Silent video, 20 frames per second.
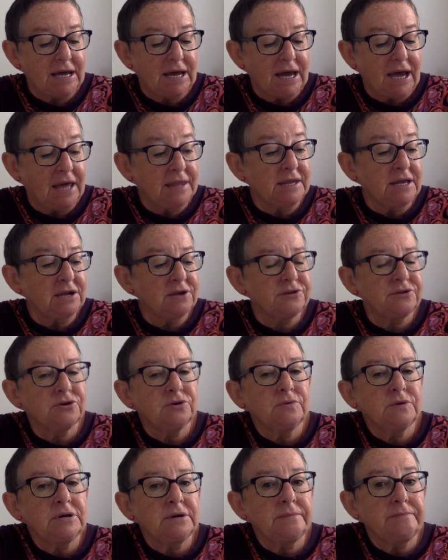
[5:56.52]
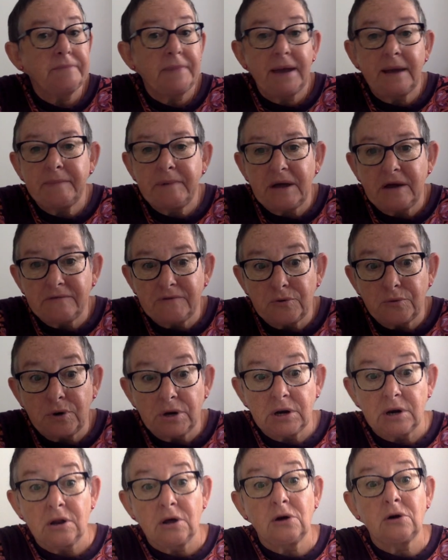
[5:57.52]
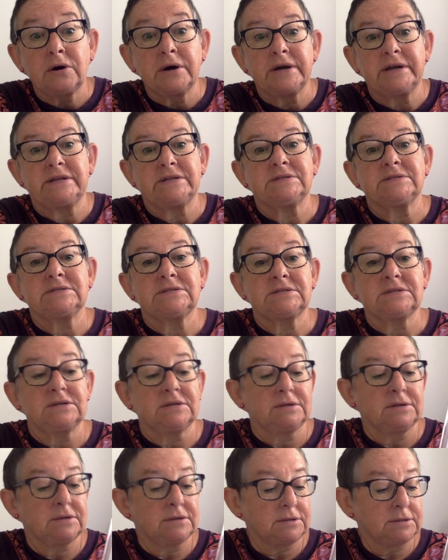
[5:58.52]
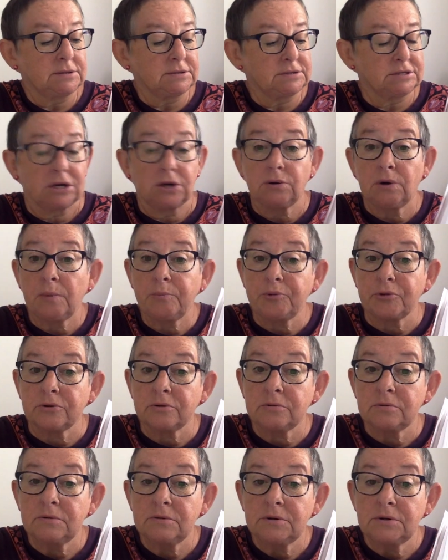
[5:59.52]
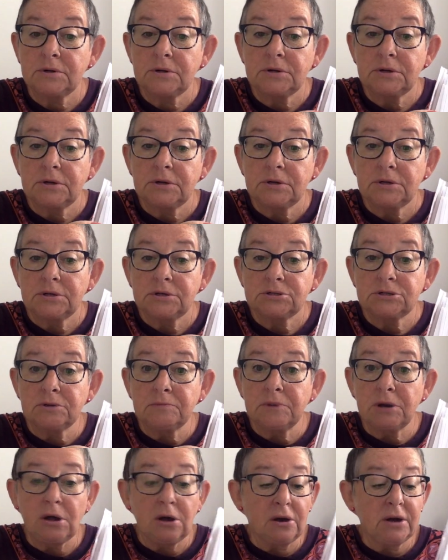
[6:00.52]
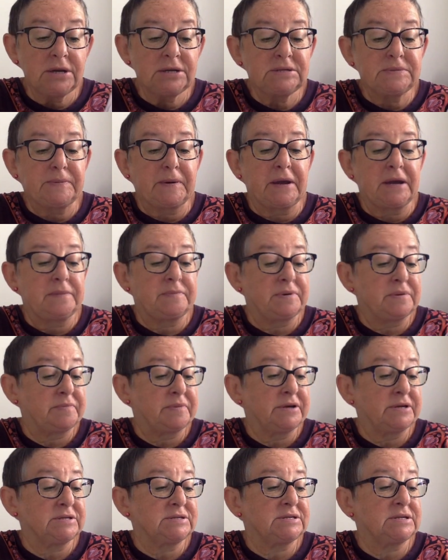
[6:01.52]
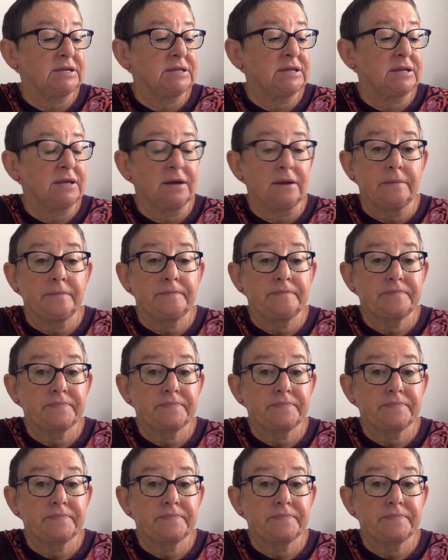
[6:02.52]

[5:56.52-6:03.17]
And then I thought, well, how about if I want lines? So I put some lined paper bits in there,